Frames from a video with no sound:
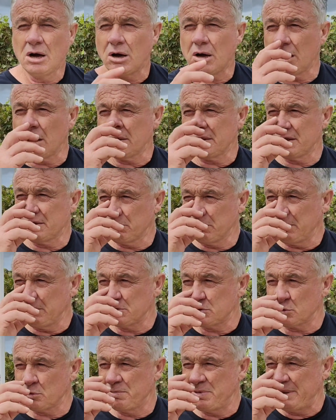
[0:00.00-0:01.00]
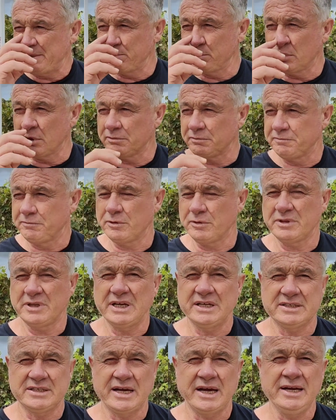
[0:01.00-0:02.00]
Oh, we saw people on foot
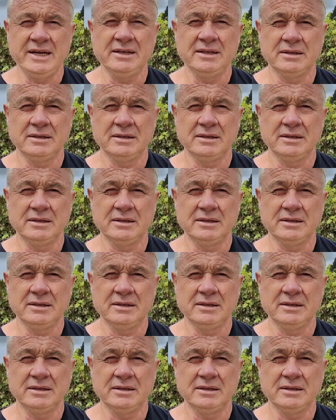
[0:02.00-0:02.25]
that day.